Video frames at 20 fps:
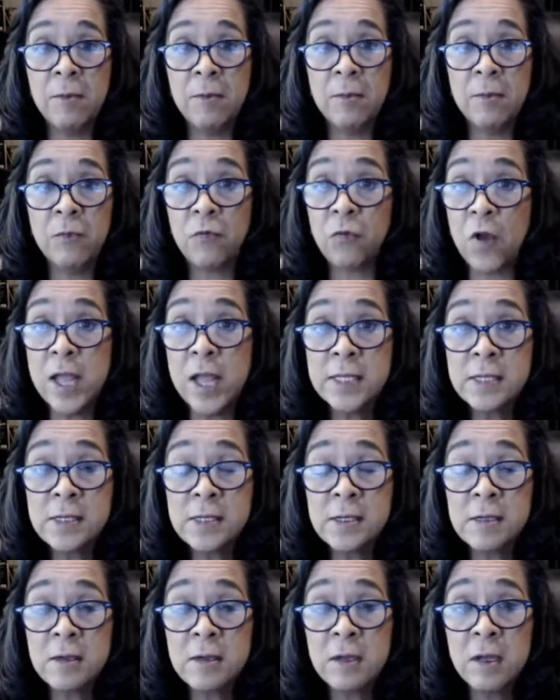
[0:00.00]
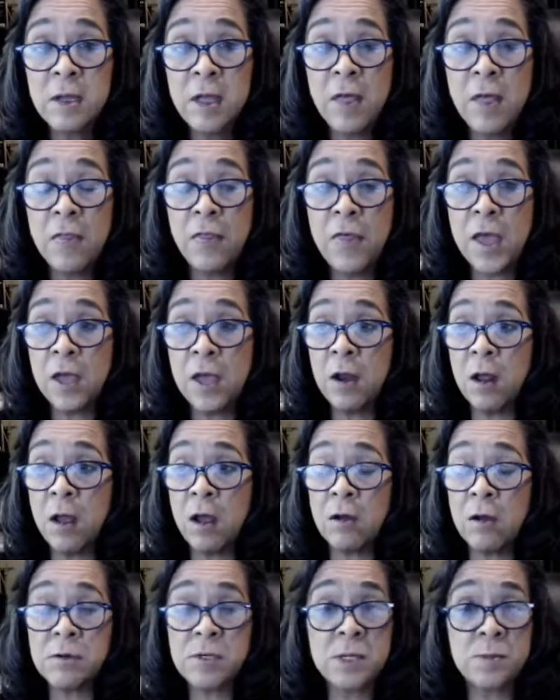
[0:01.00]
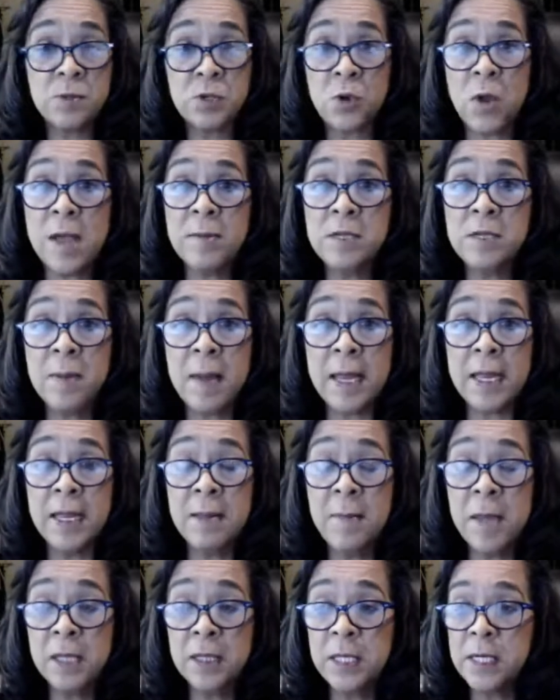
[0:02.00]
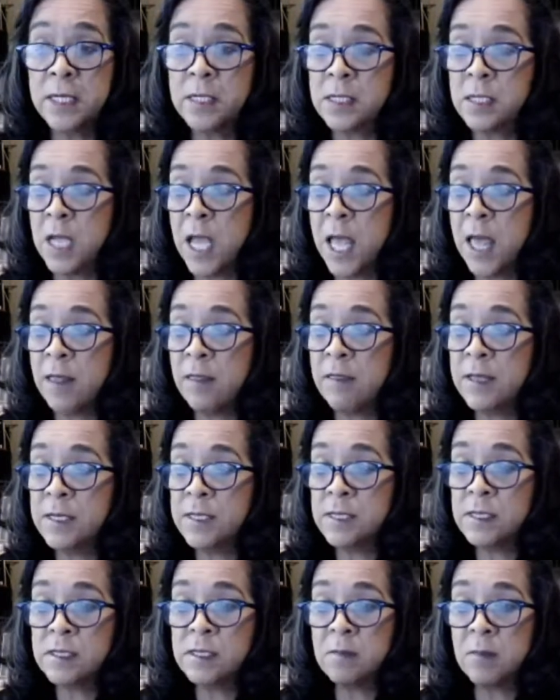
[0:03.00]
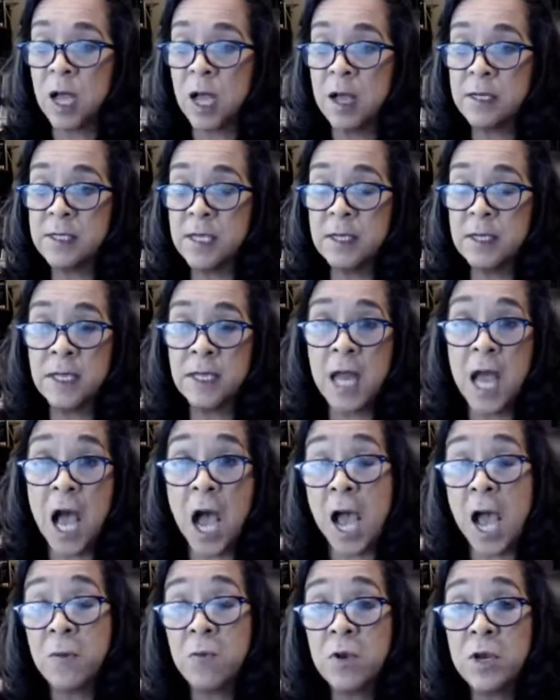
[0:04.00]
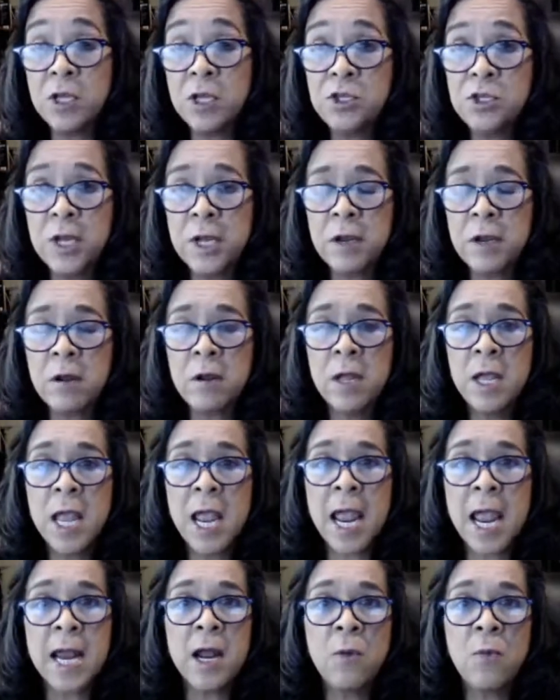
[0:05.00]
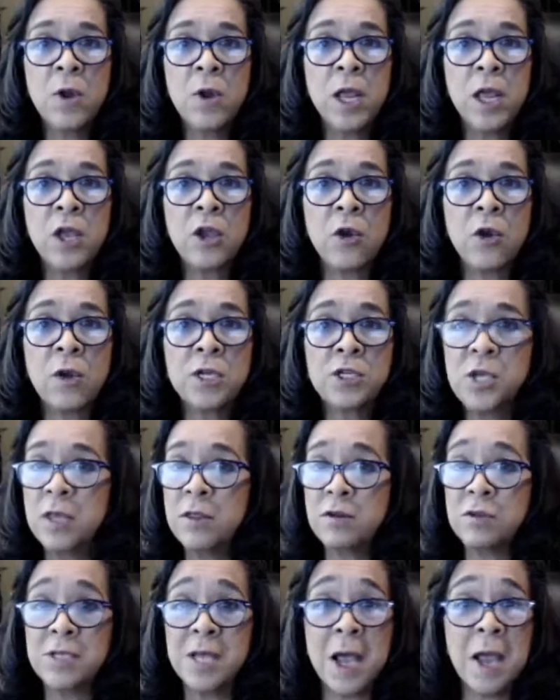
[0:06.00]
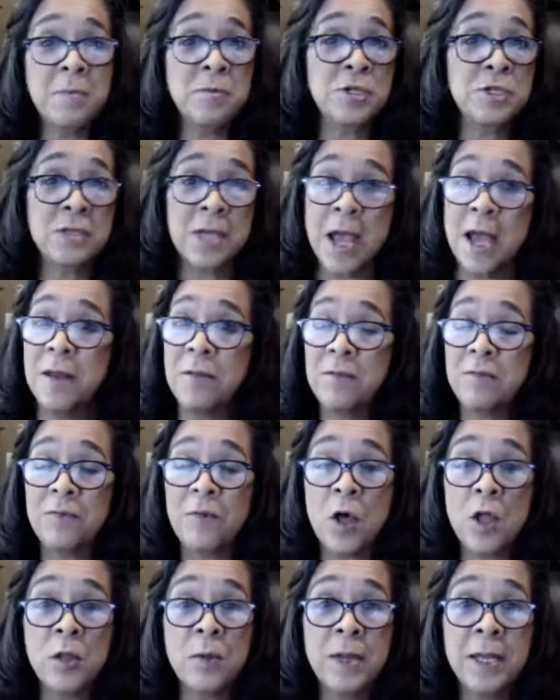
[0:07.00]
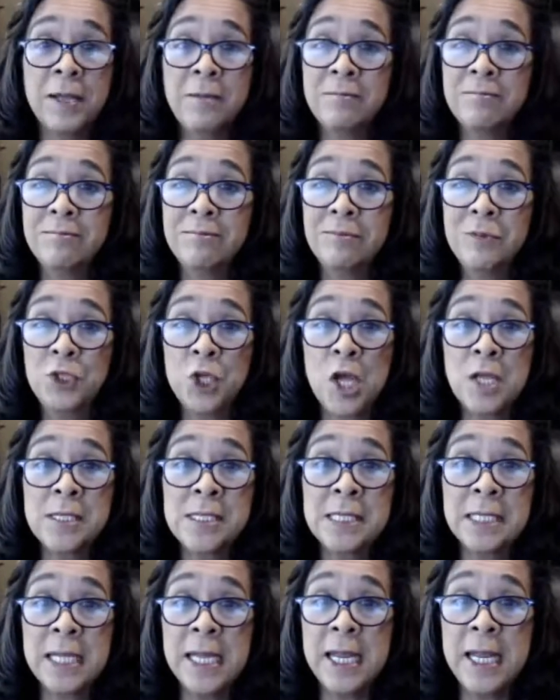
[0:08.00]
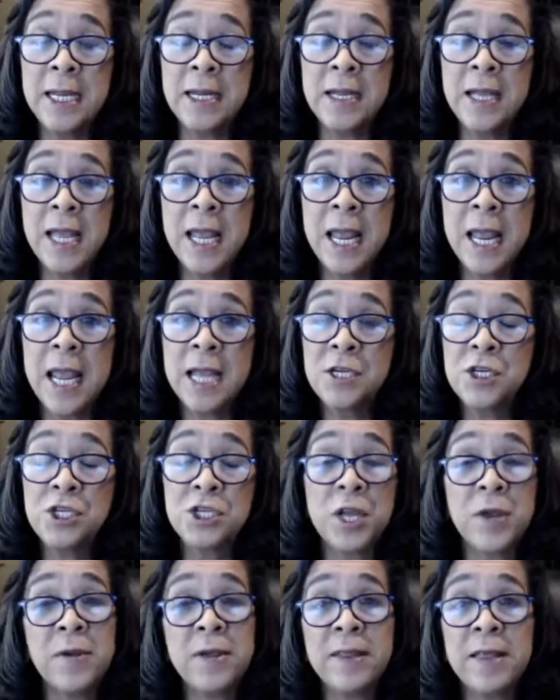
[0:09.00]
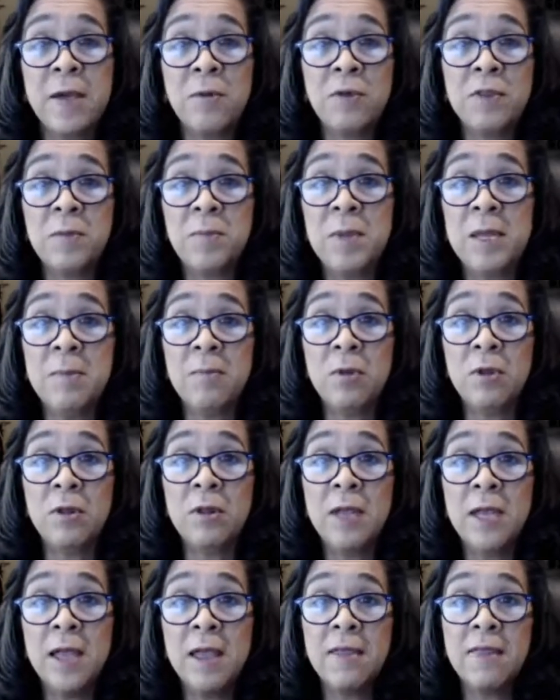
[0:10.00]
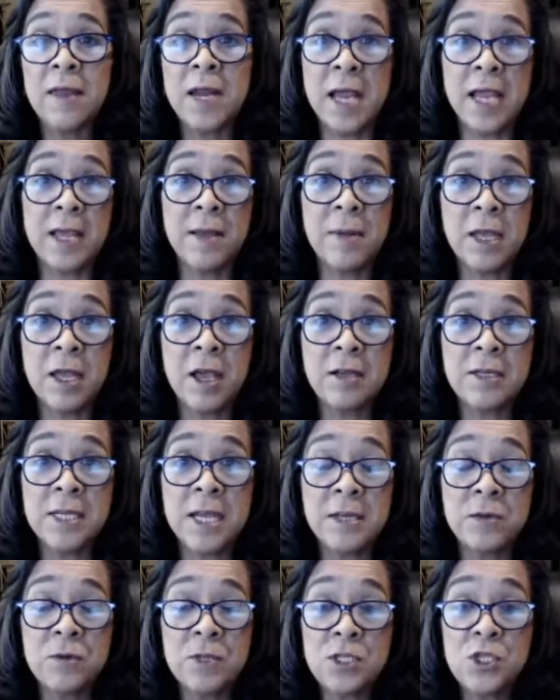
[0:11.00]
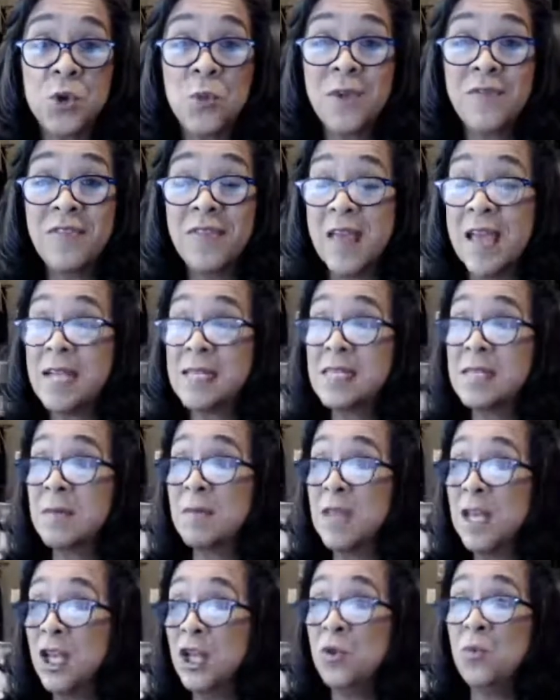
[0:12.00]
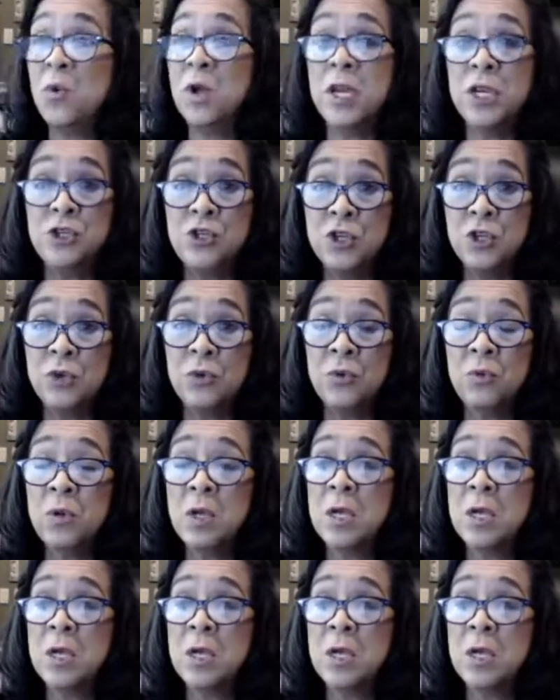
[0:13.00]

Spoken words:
friends that are subscribed to my email list. This is some content that I want to share, and I want to encourage others. I'm just kind of following John's lead and sharing that with the people that I come in contact with. So if that's something you want to do,